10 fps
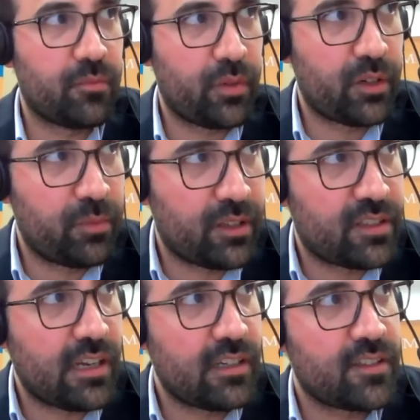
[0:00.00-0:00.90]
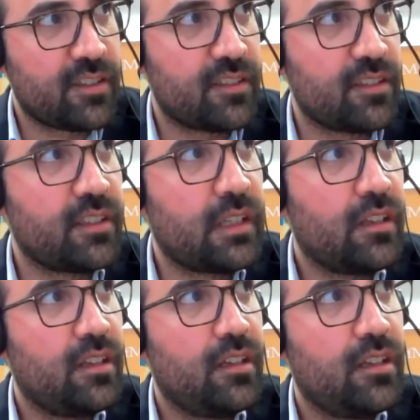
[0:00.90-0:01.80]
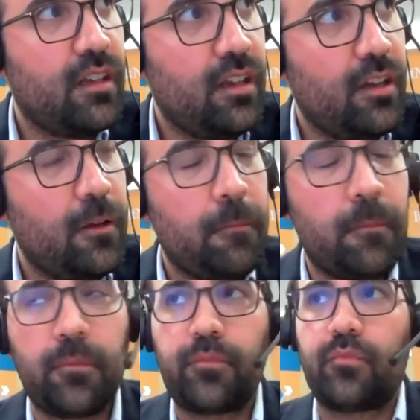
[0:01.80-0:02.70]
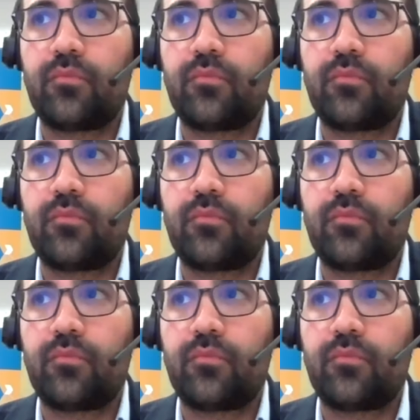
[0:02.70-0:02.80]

a very big challenge, isn't it? Um, it is.